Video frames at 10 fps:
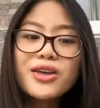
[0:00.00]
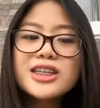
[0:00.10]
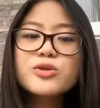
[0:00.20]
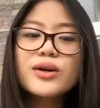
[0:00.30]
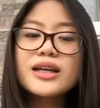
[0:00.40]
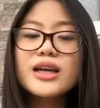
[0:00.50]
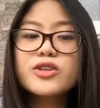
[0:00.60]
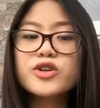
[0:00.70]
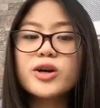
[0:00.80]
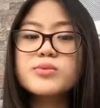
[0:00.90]
usually
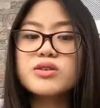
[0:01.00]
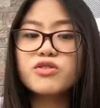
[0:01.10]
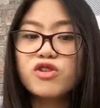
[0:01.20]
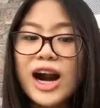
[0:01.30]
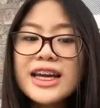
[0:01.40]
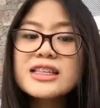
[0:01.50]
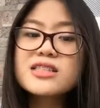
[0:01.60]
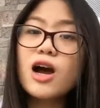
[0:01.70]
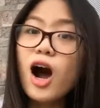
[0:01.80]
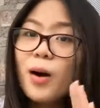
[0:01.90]
in terms of
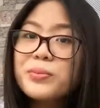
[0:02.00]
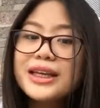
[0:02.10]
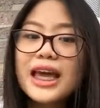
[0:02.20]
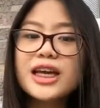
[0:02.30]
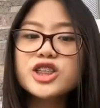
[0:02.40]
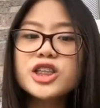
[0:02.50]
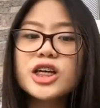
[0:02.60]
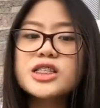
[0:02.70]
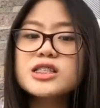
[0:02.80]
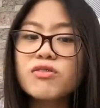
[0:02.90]
rights,
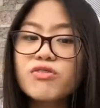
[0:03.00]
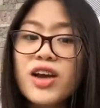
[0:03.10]
obligations,